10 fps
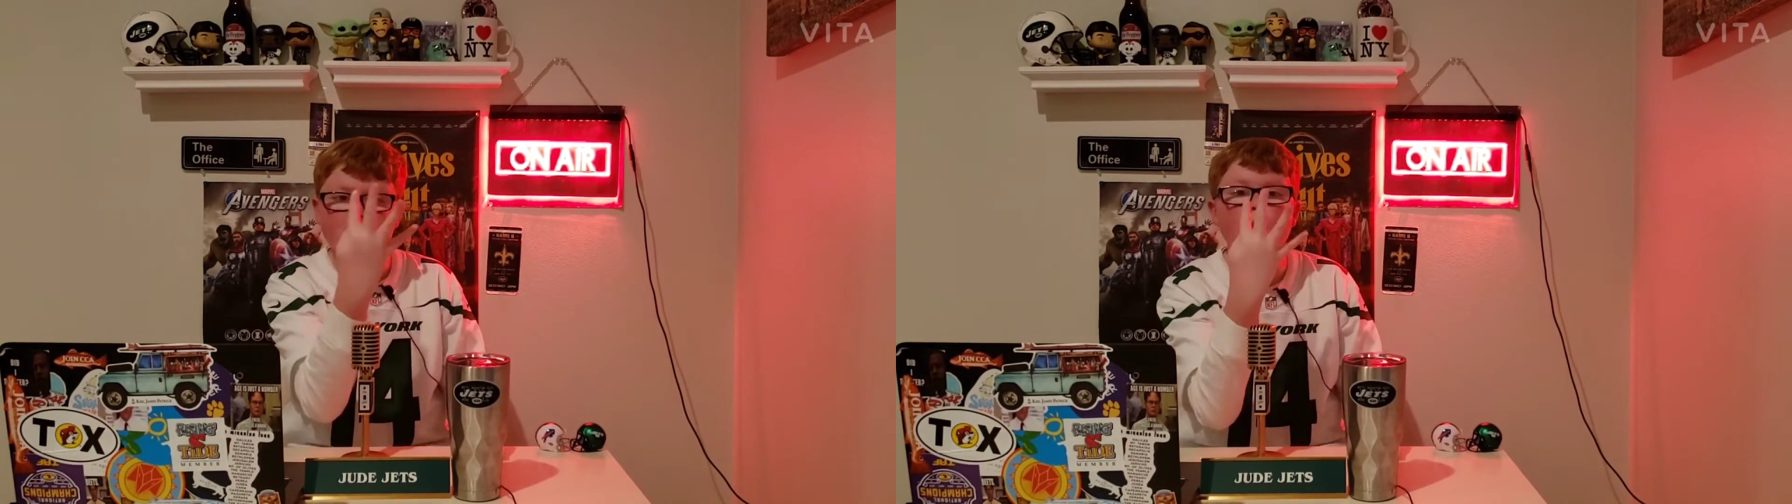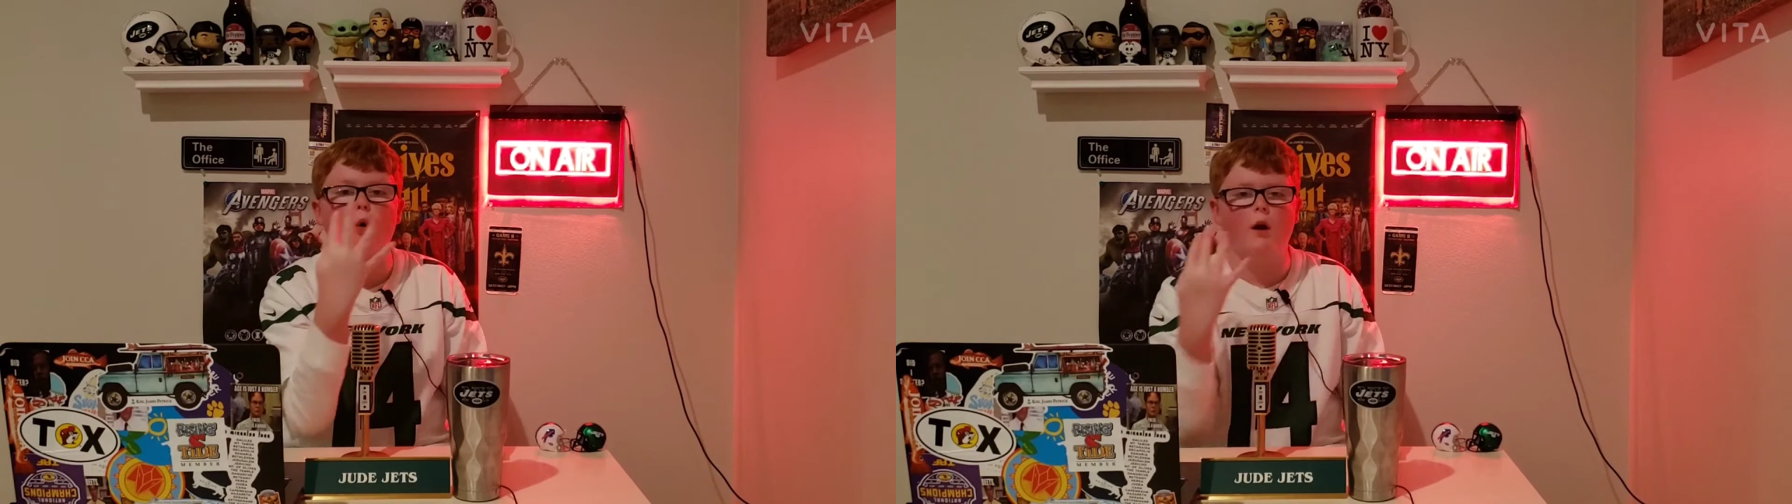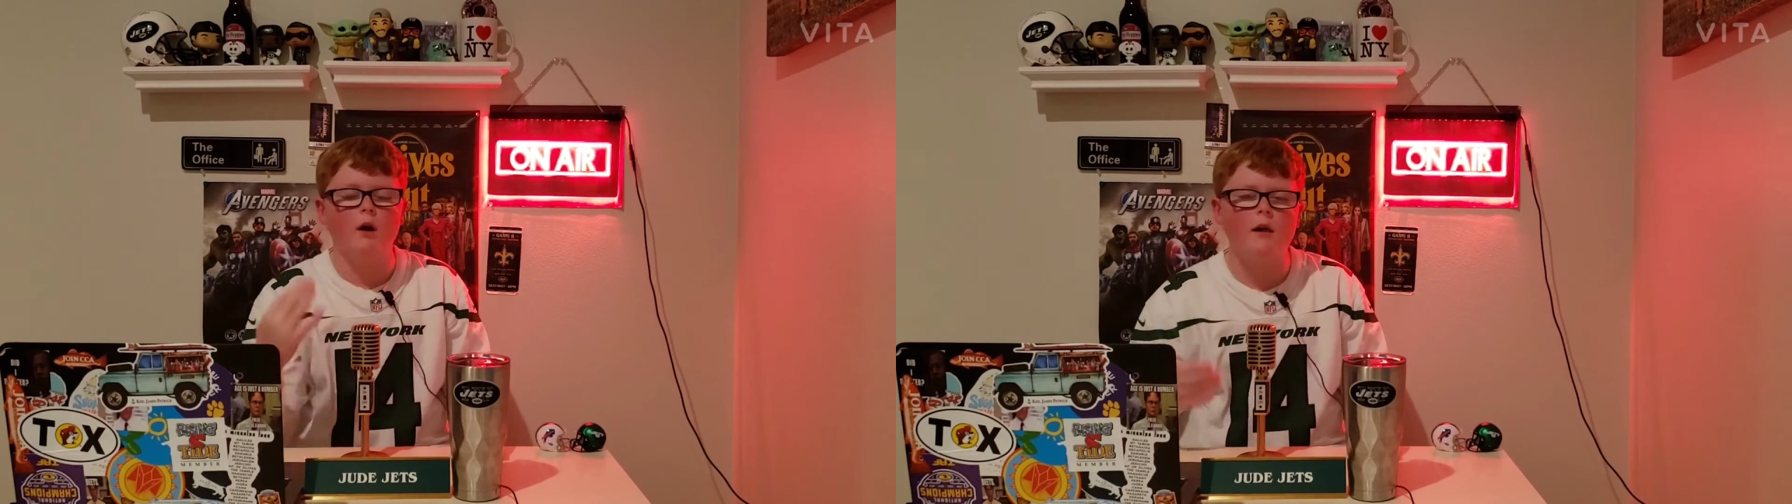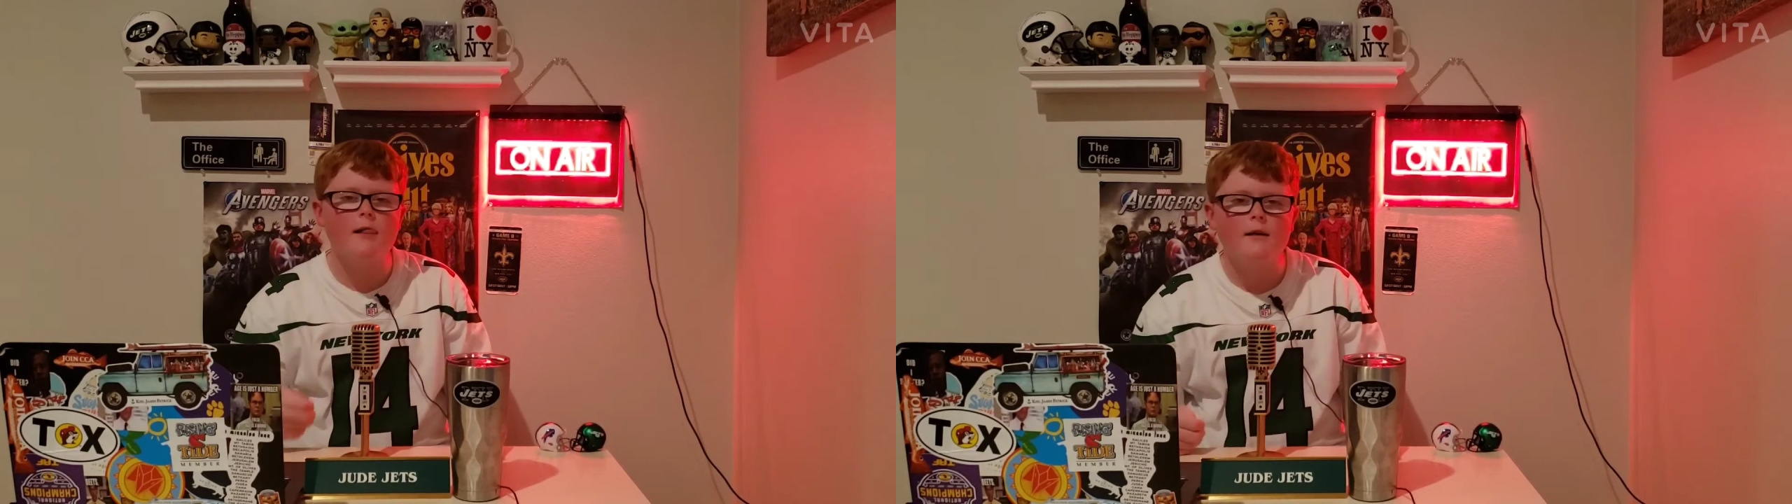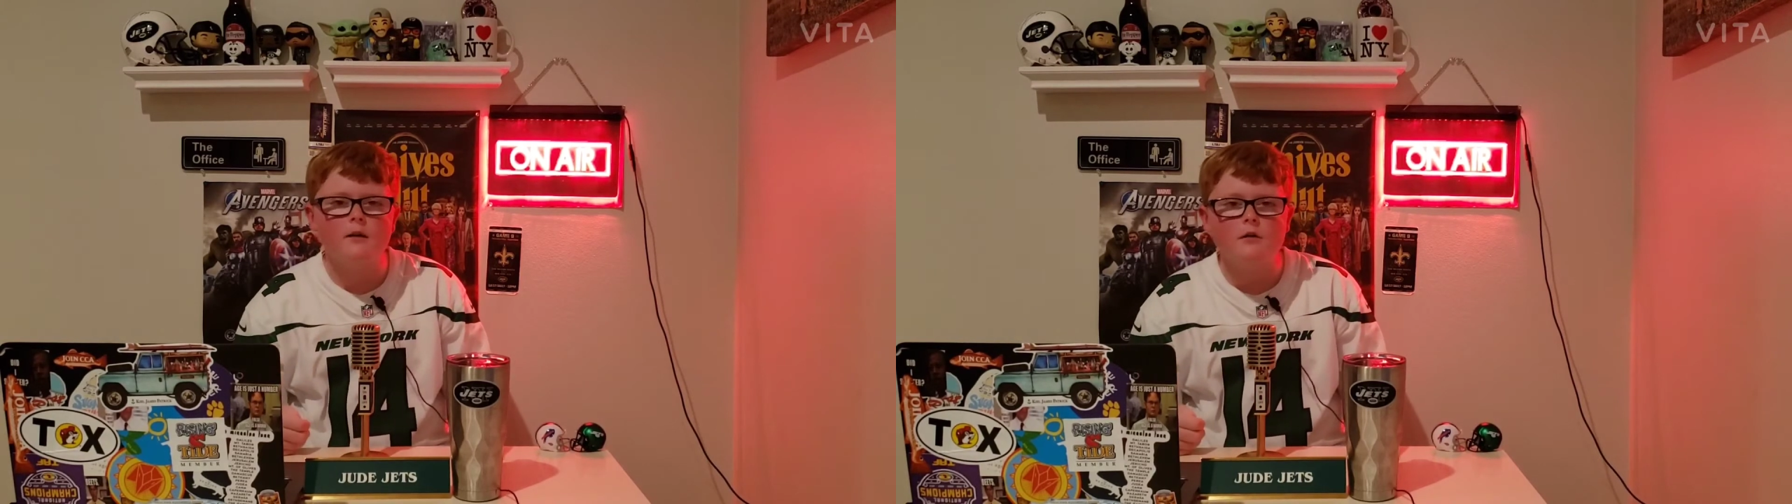Four.
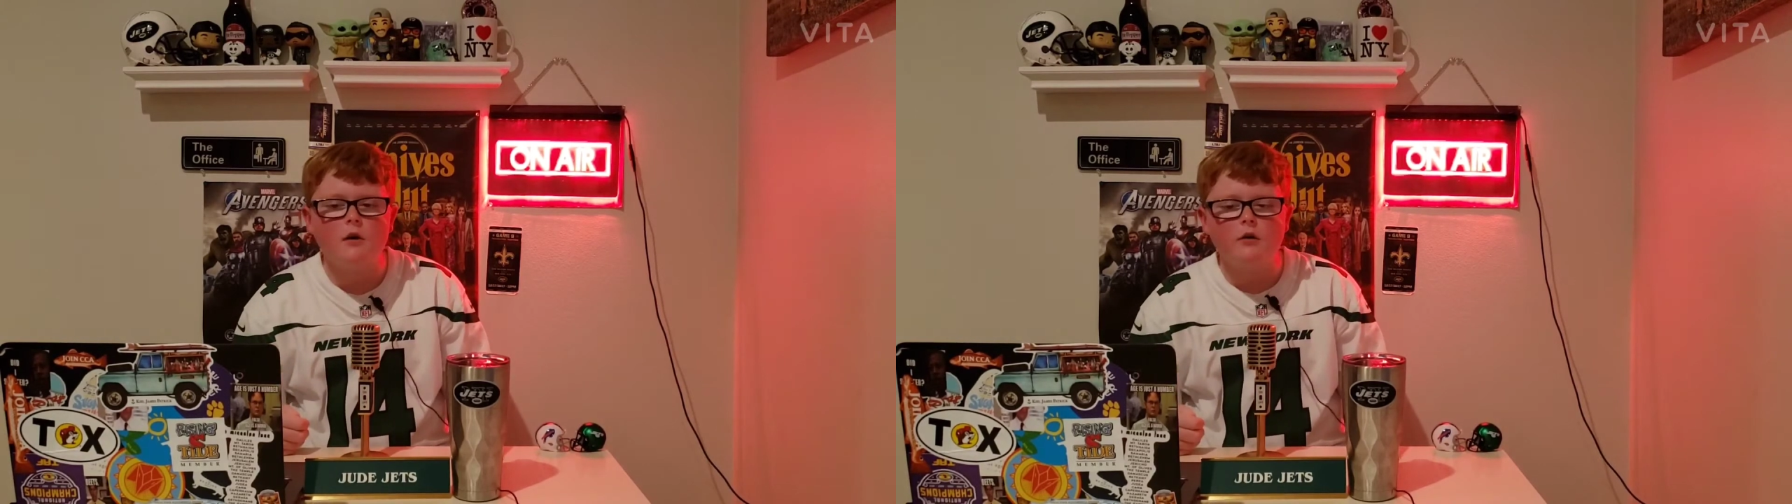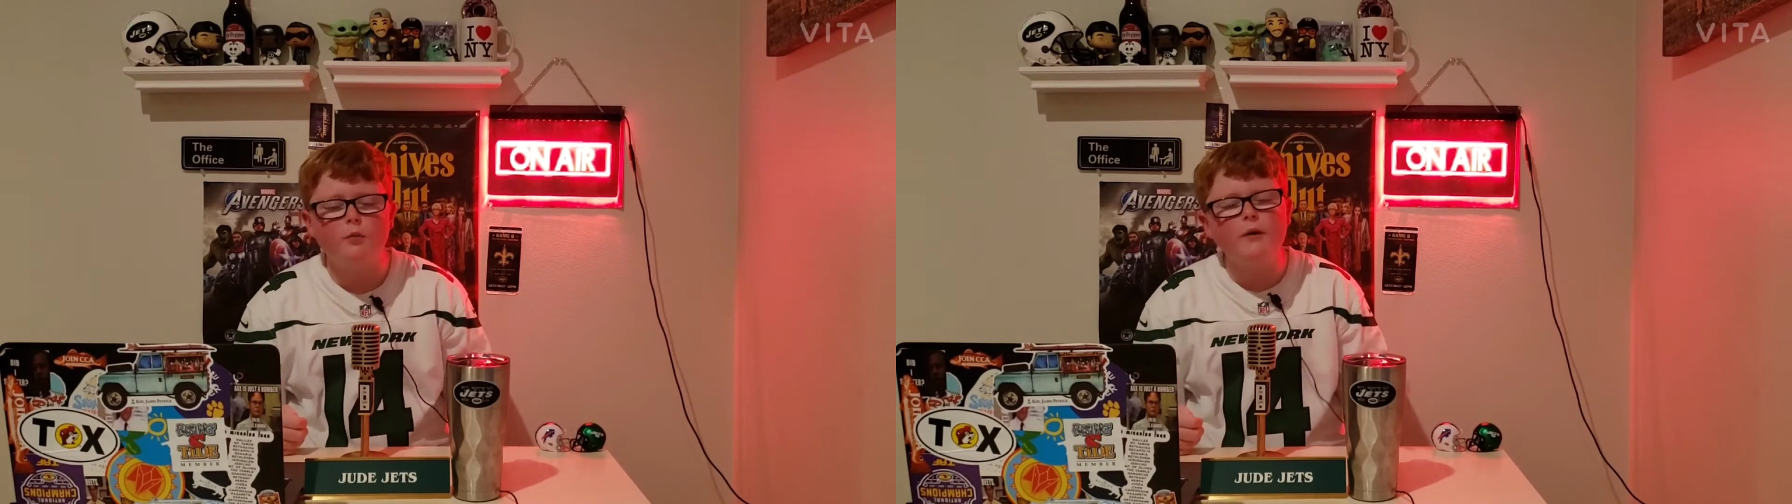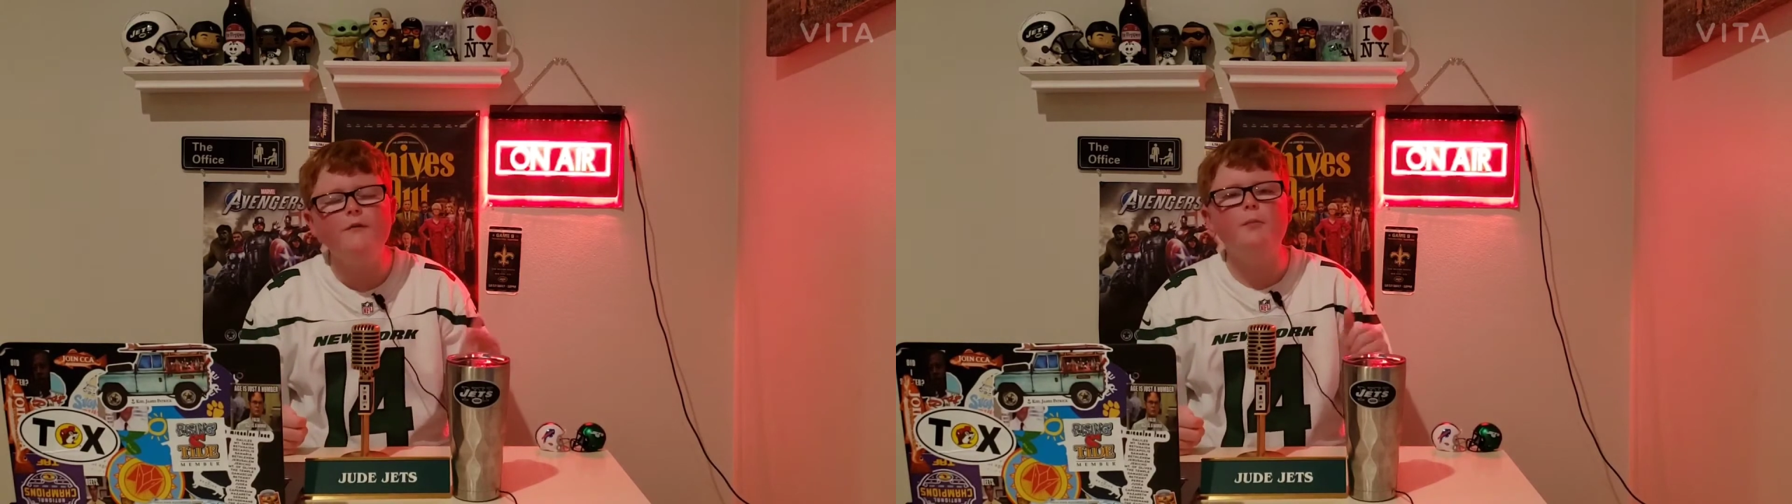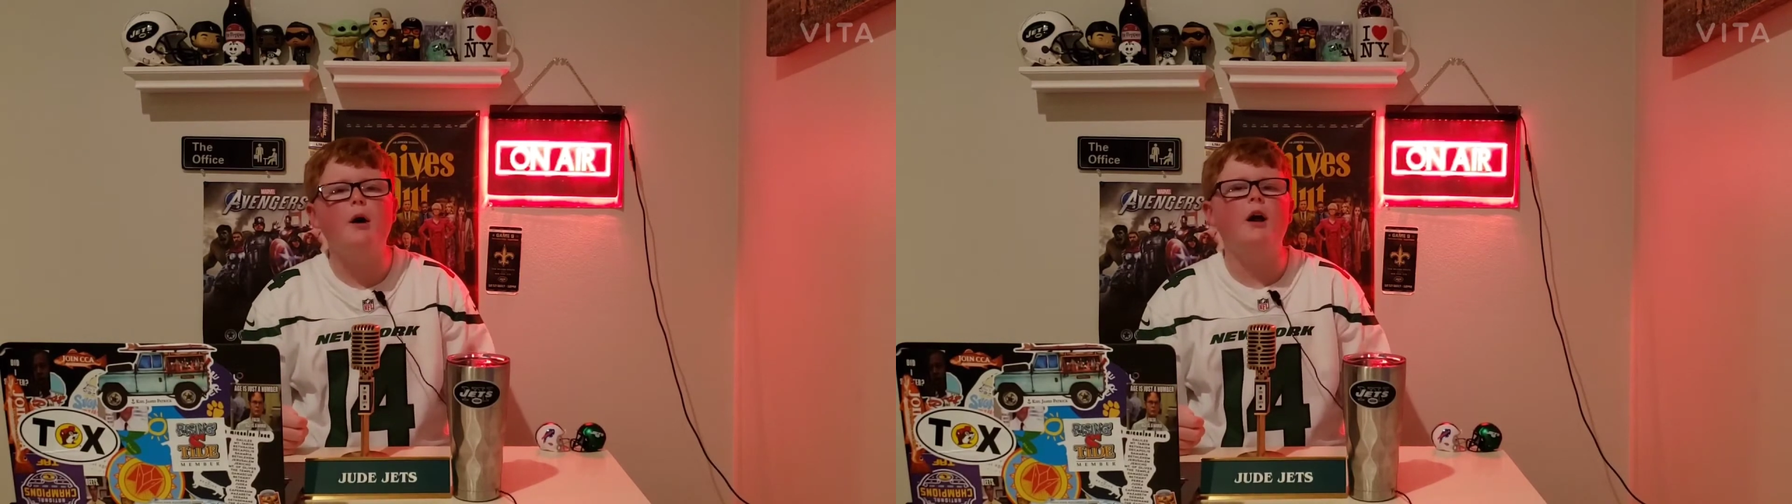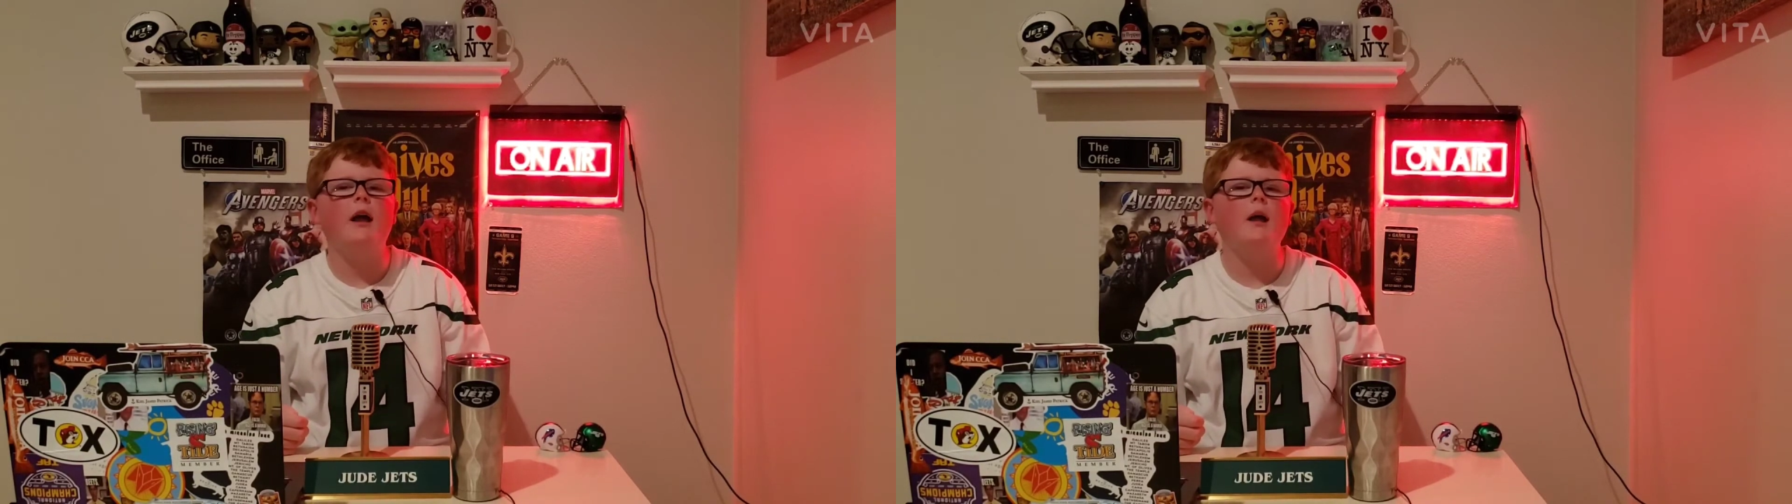To win
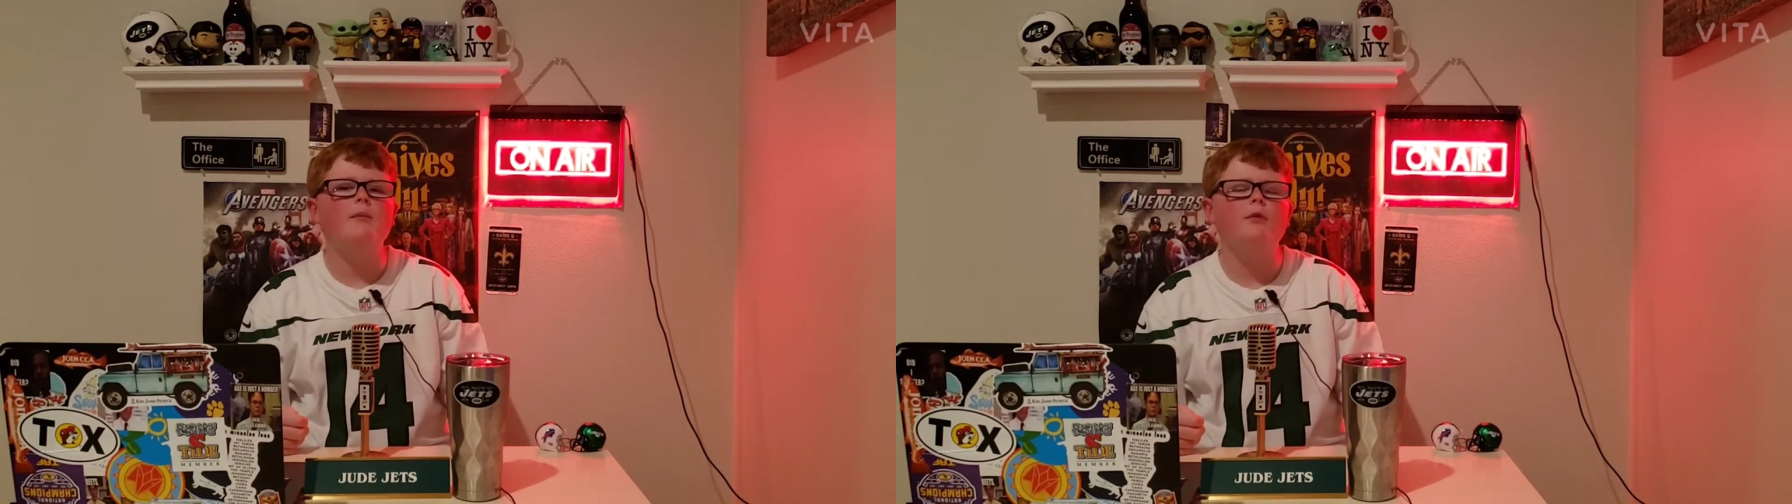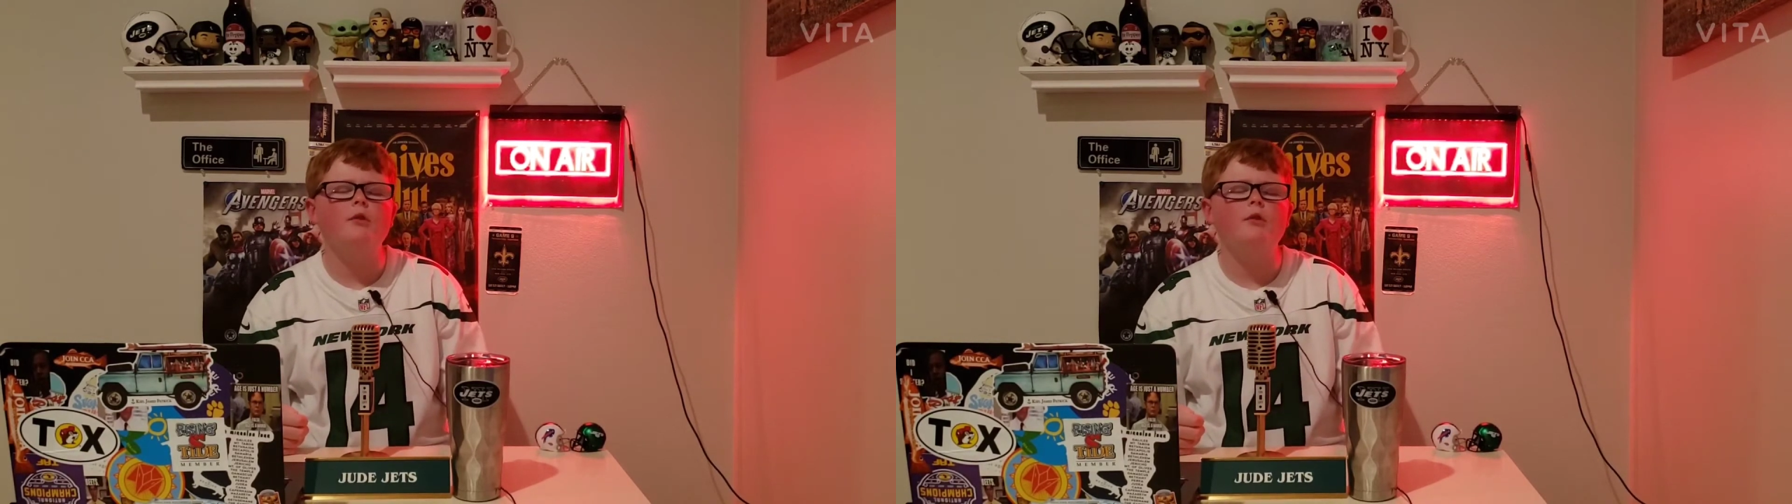football games,